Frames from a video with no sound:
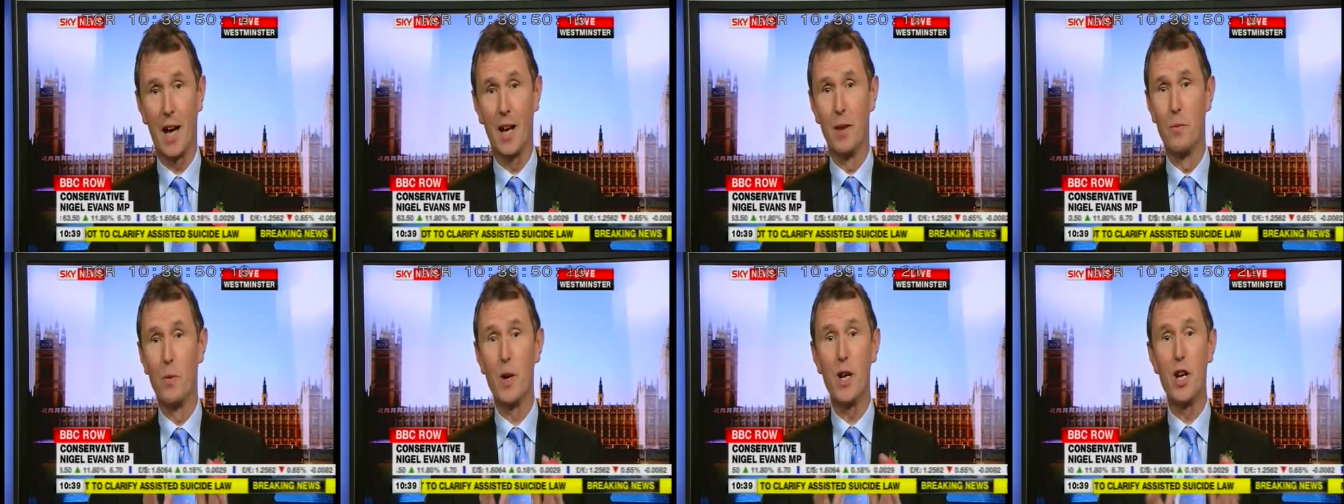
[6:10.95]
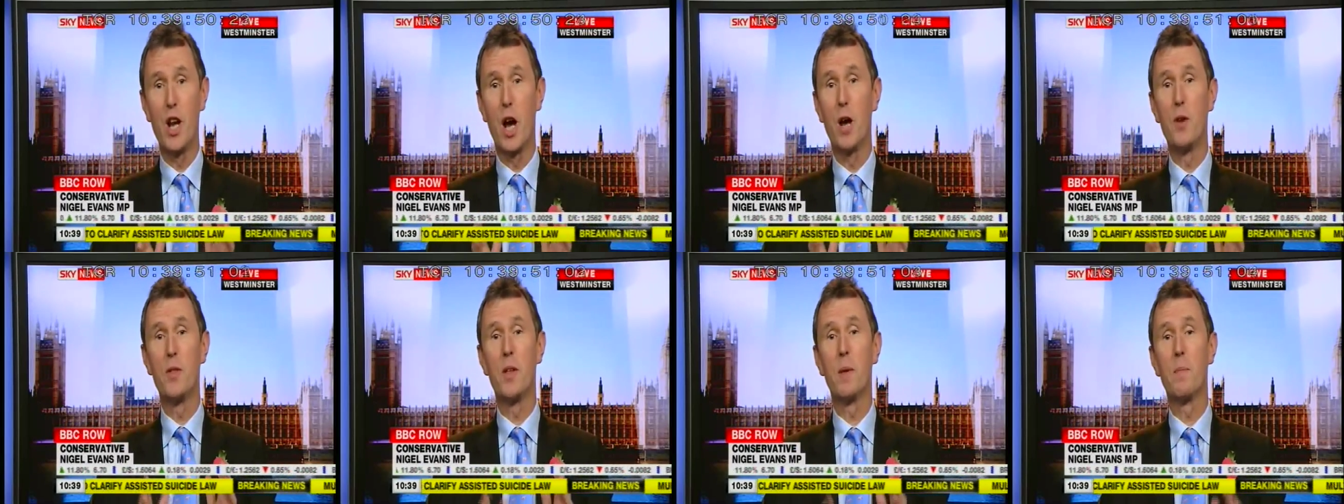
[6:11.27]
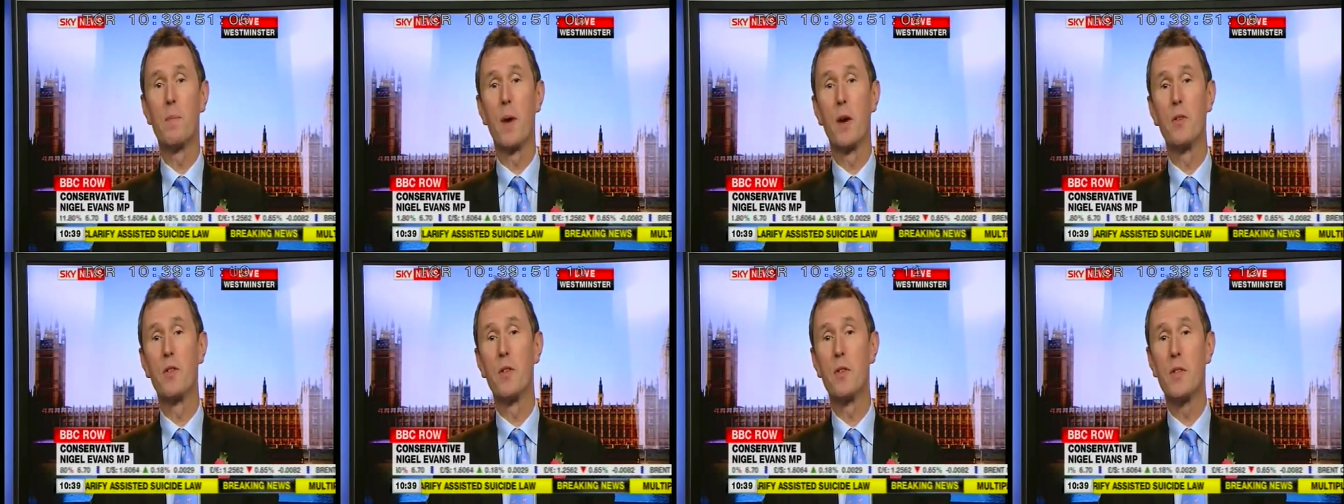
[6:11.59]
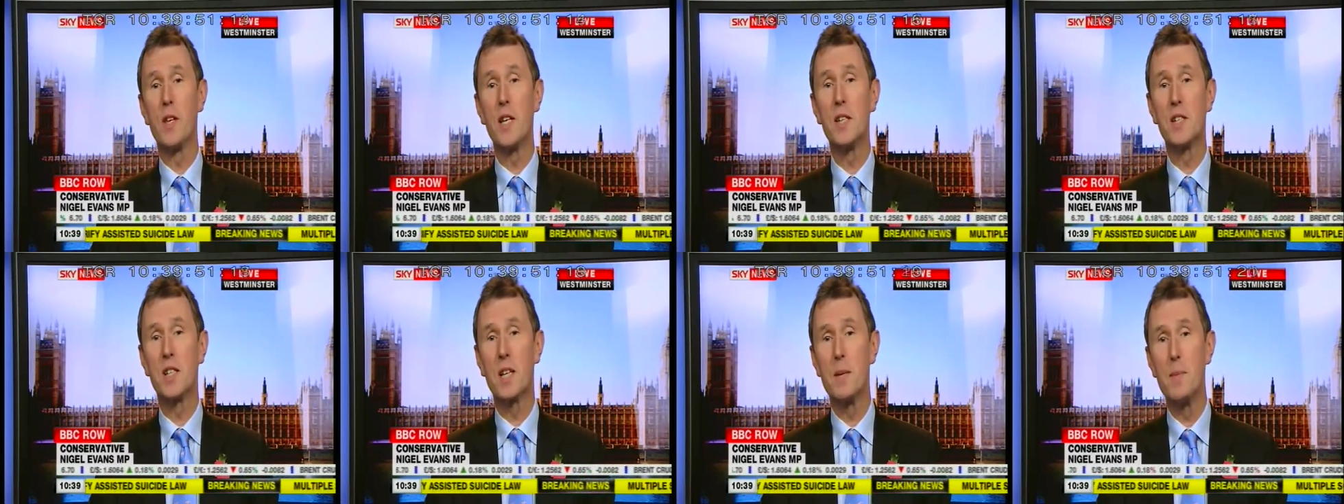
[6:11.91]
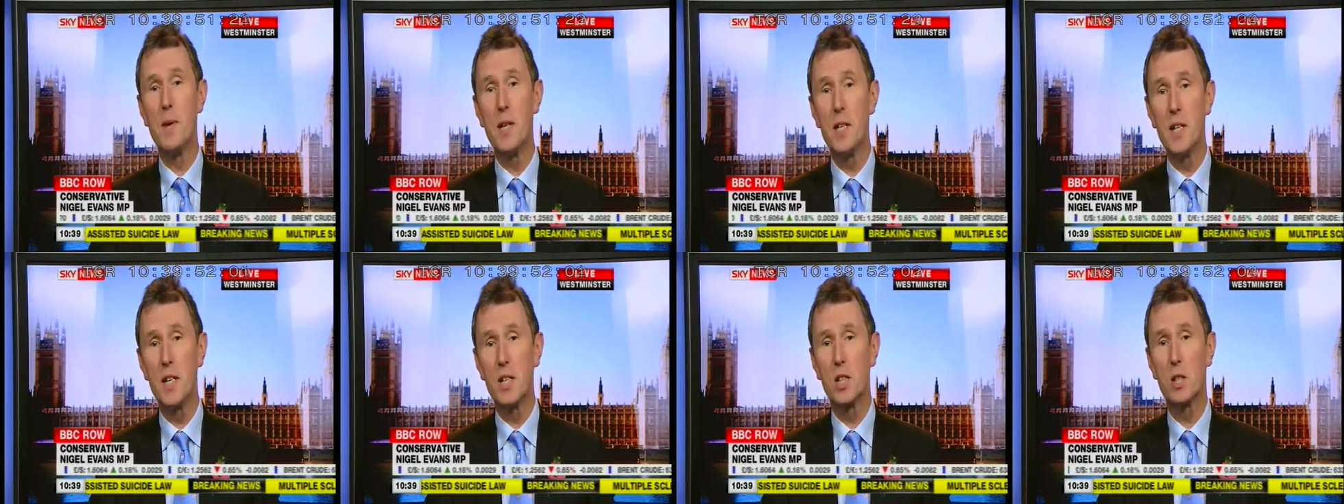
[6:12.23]
And we know that both of these
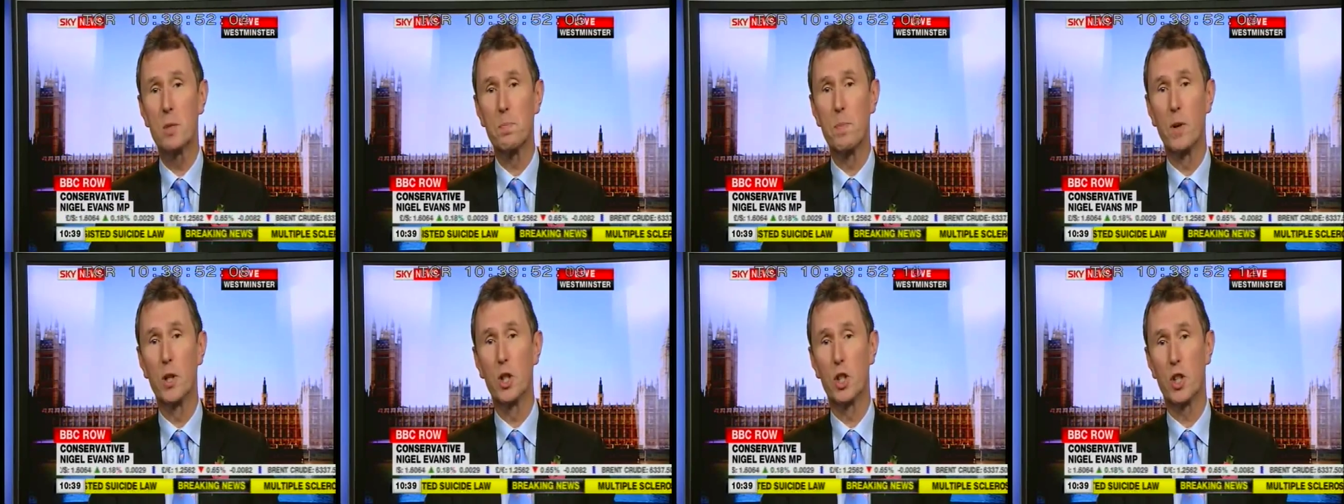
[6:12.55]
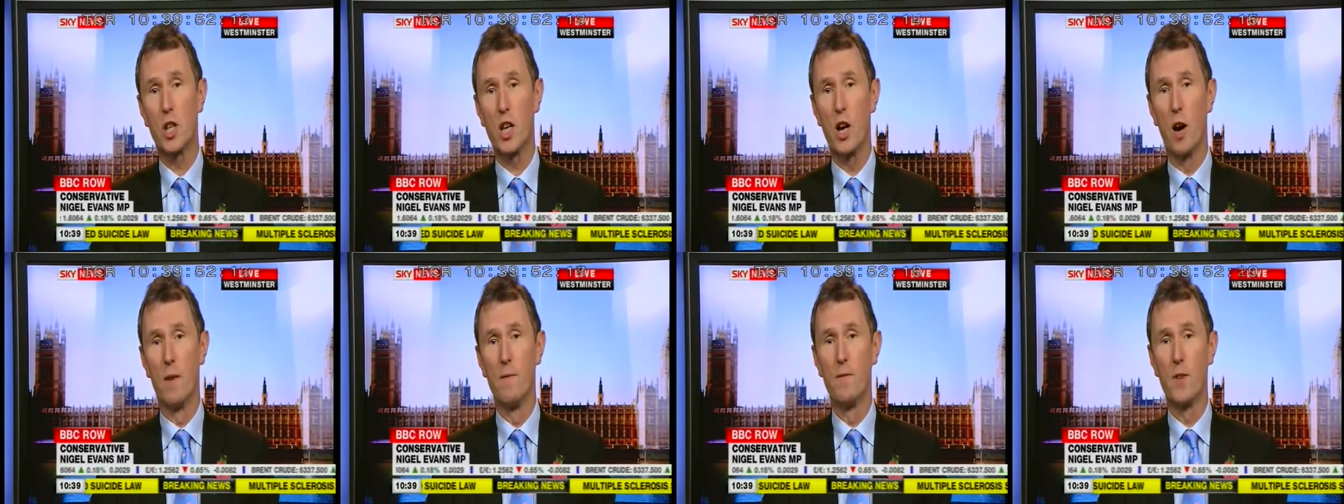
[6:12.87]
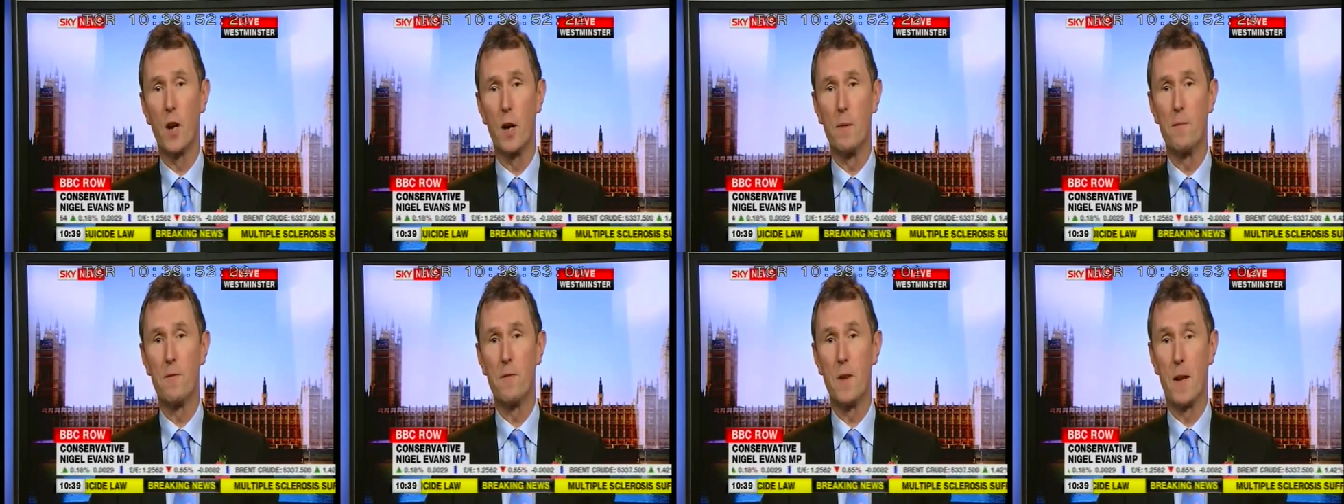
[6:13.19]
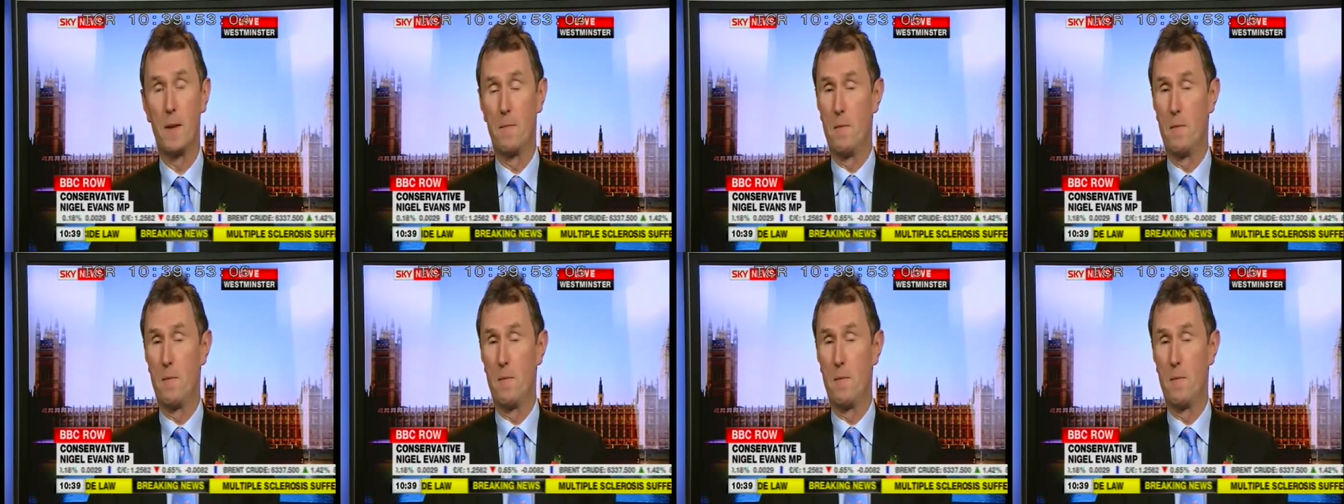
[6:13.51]
comedians push the envelope.